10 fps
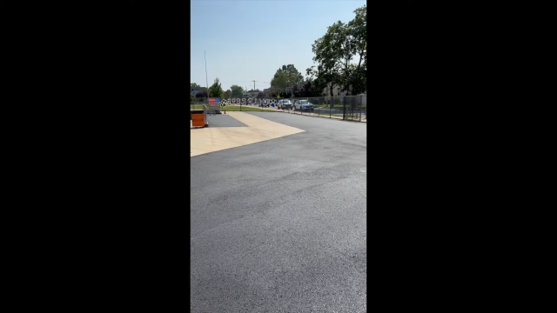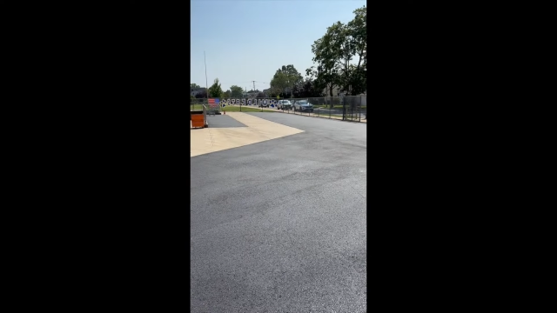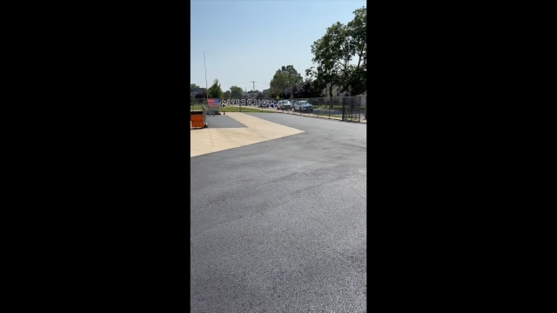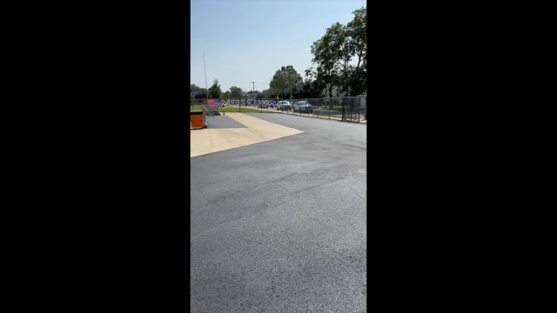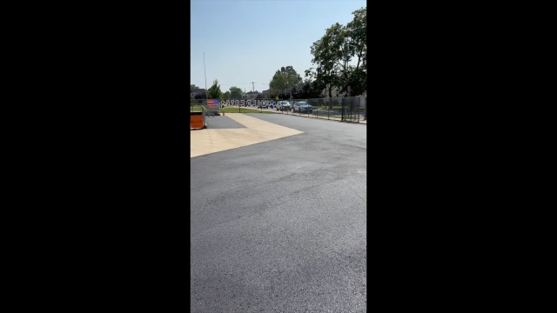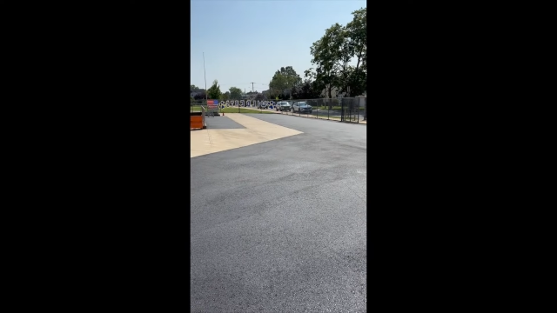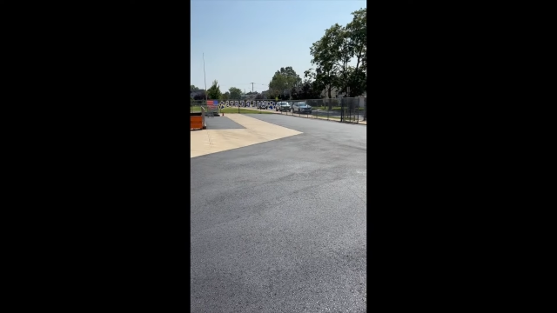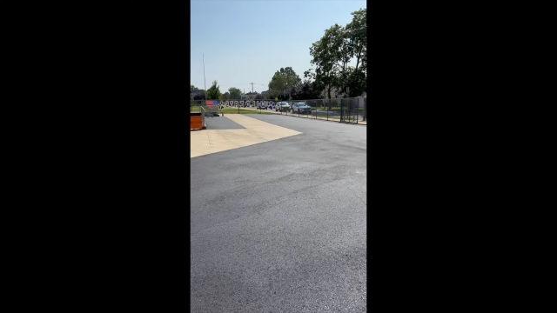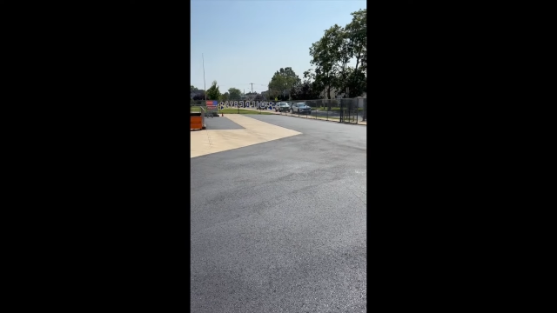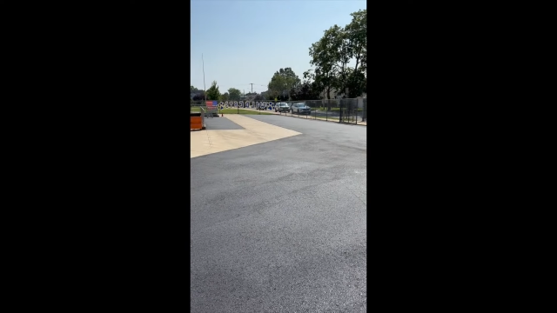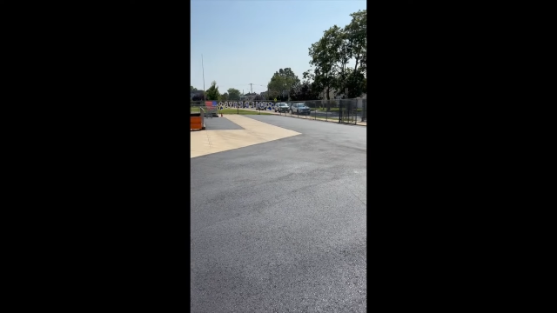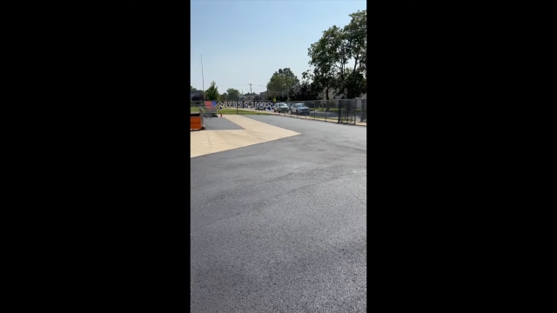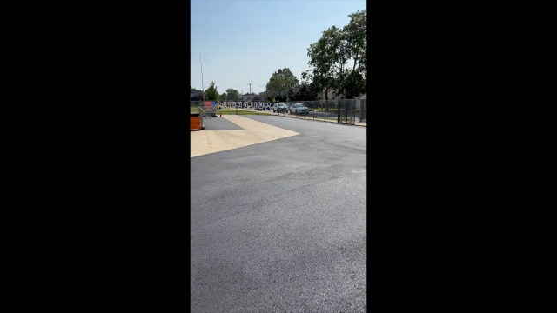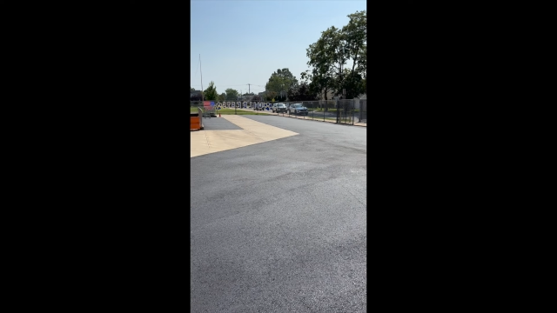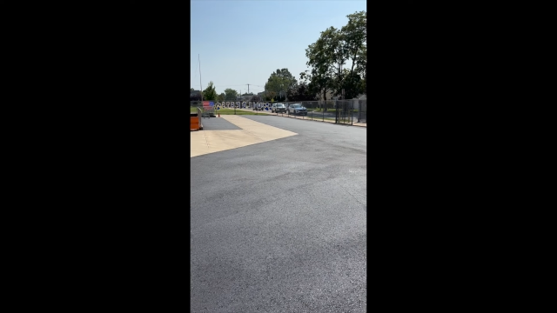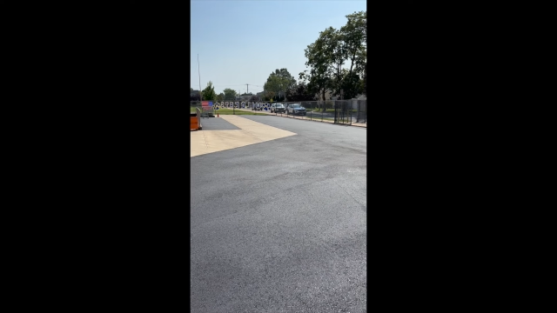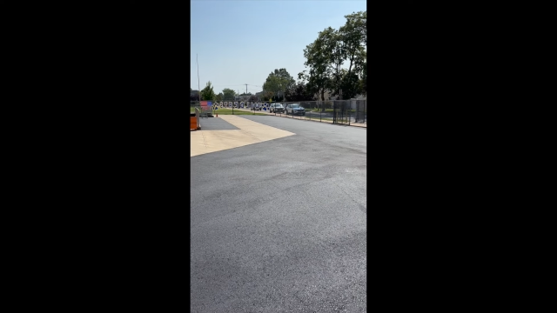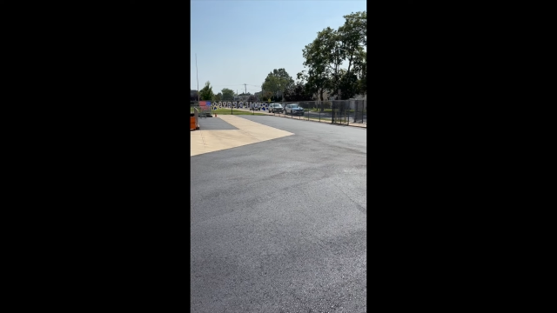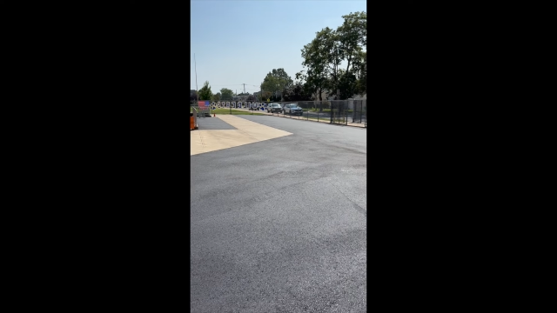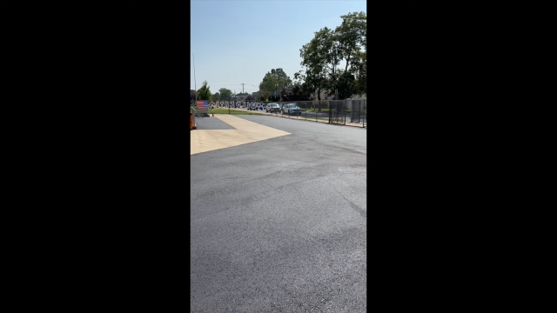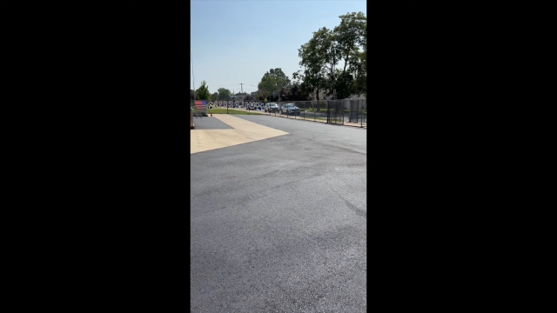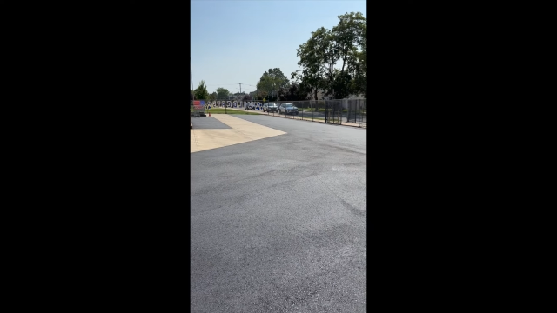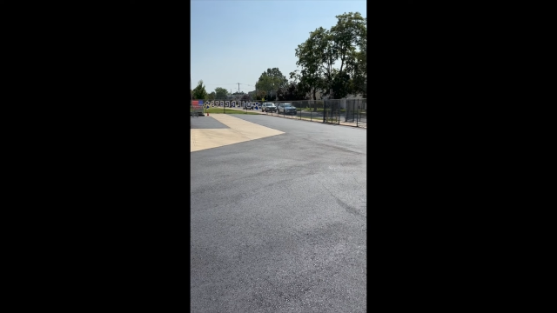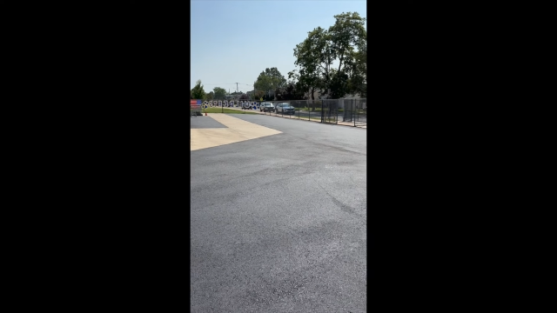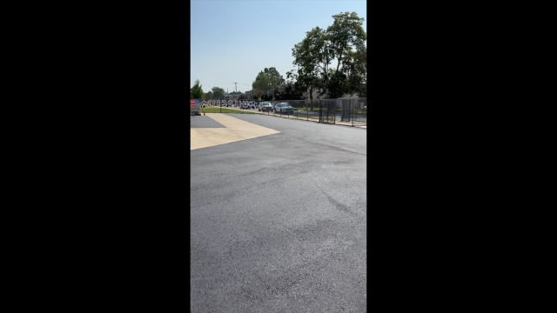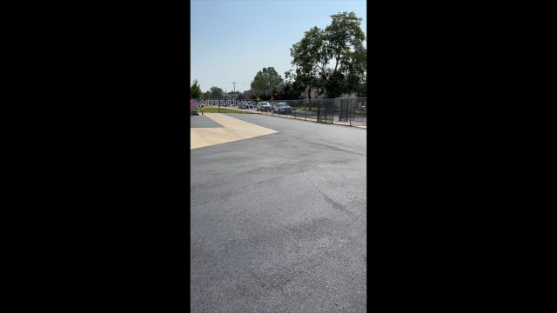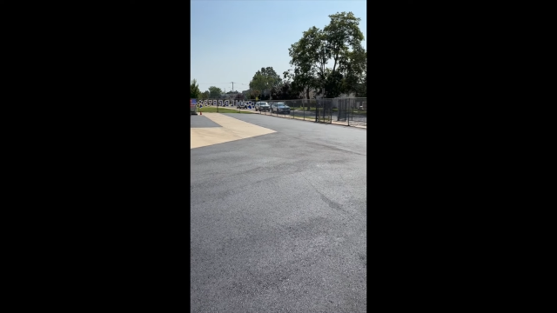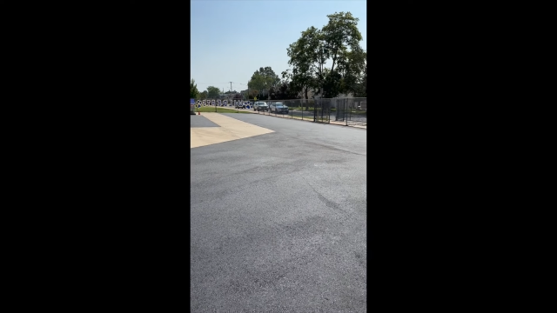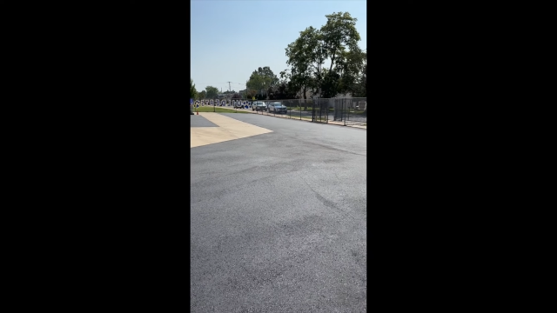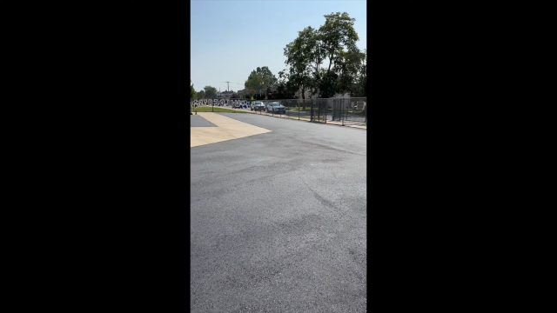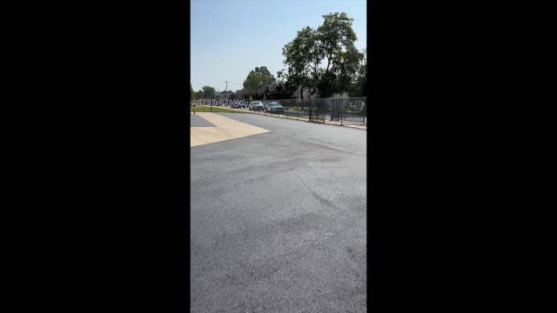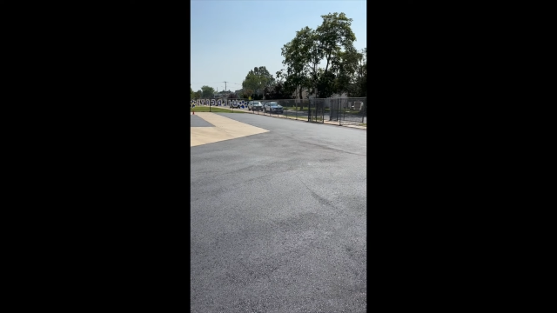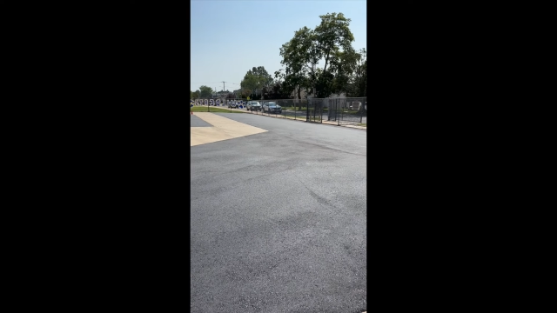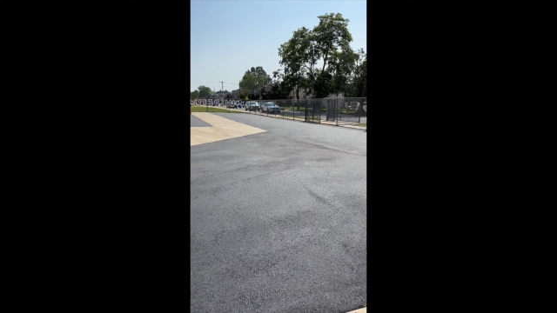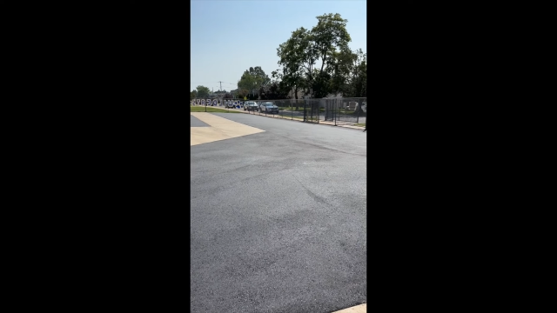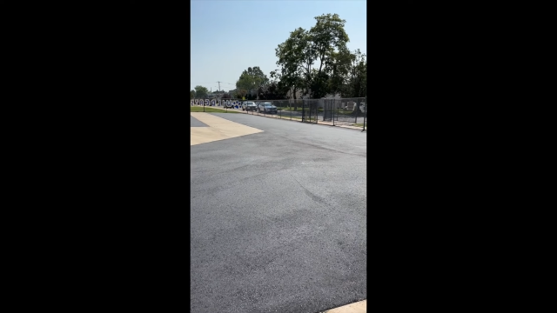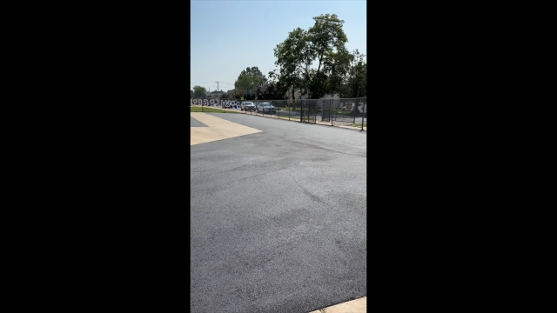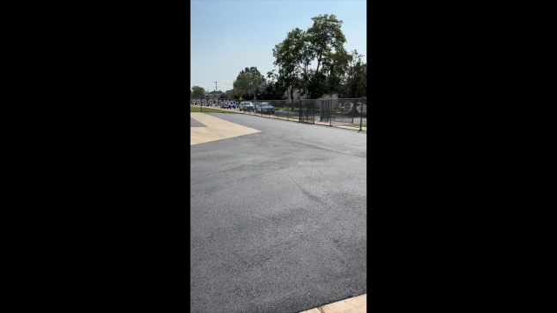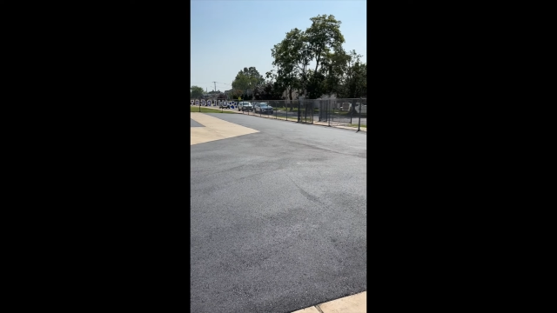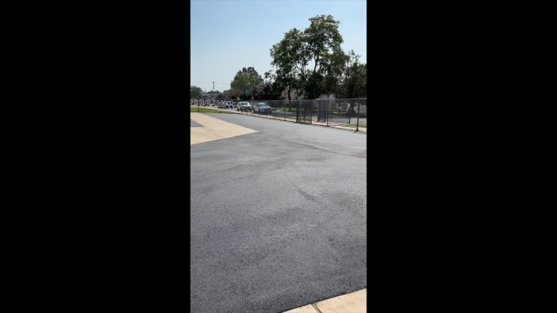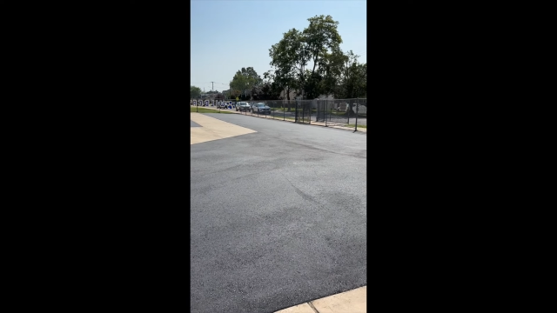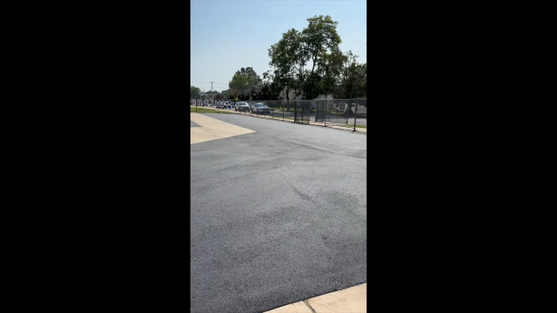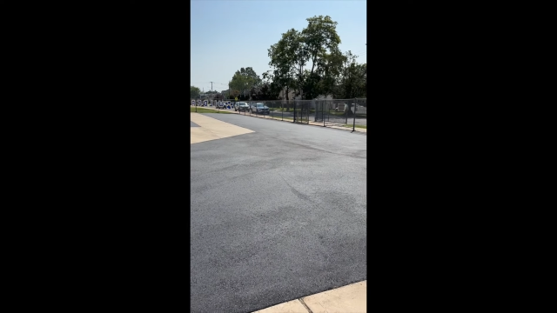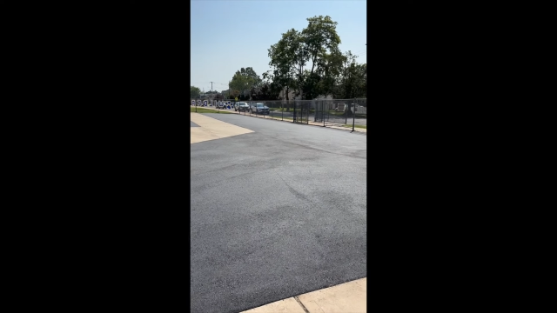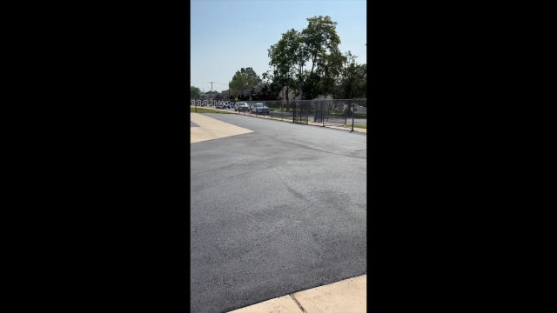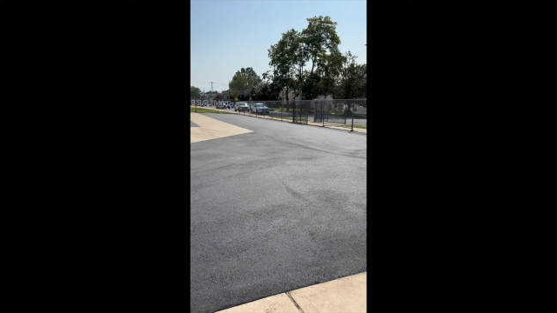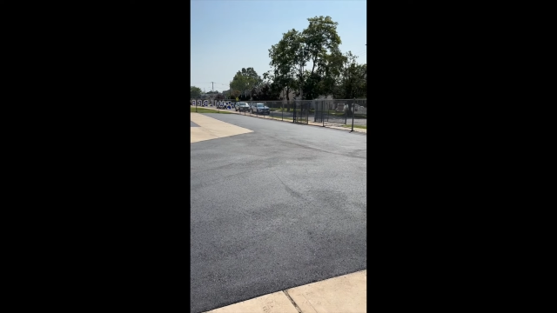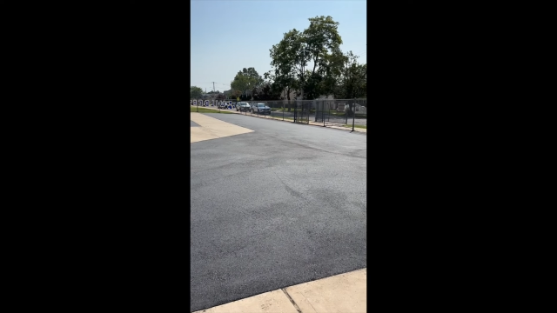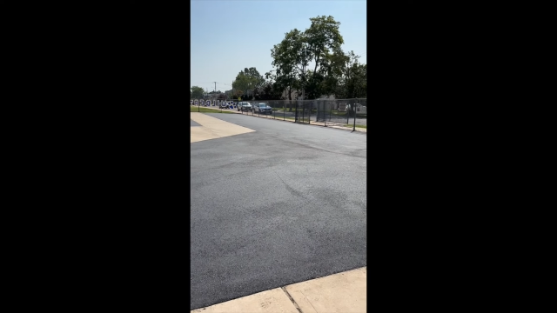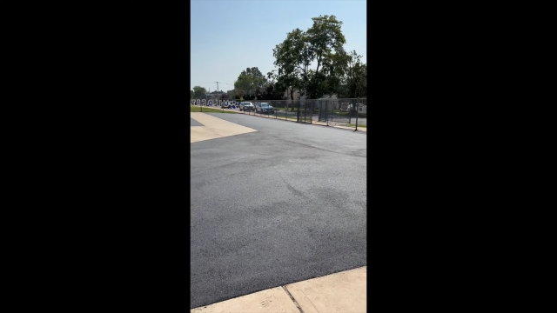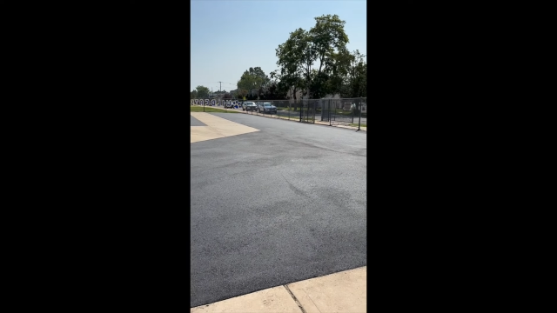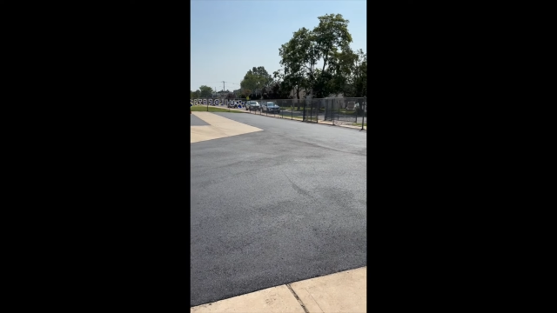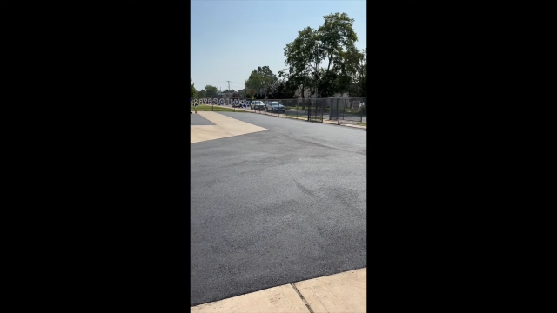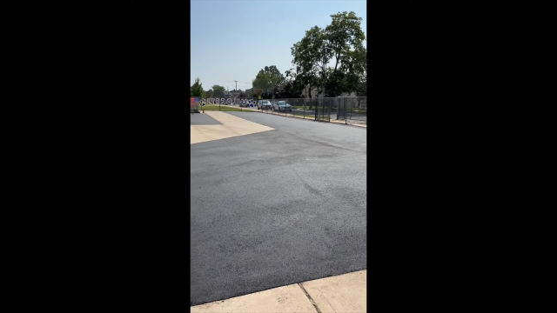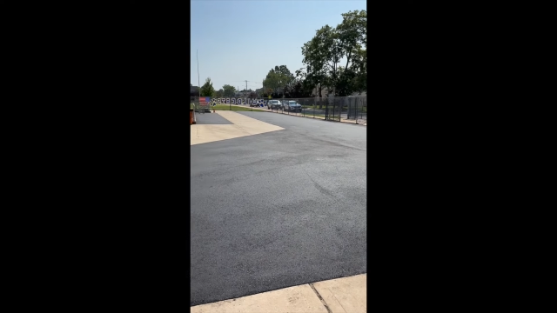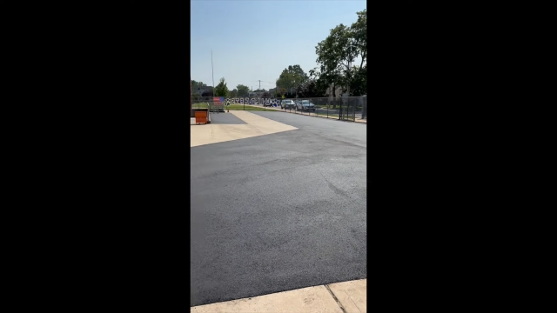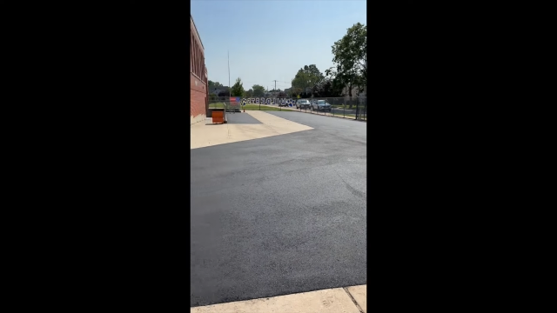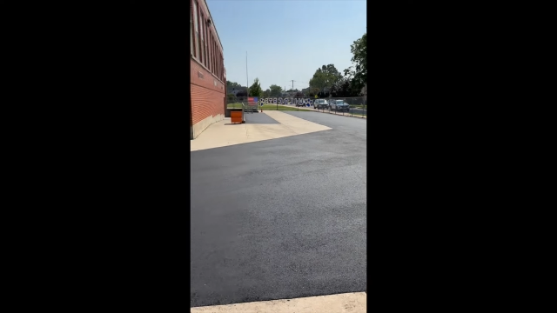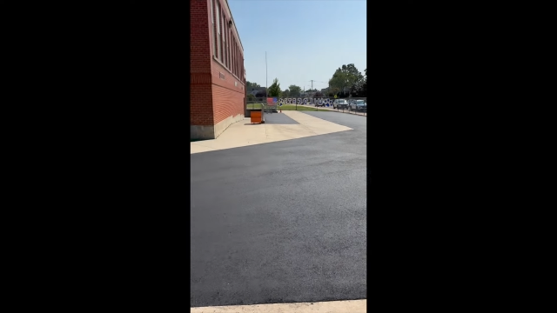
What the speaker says: Nobody's mouth can be seen.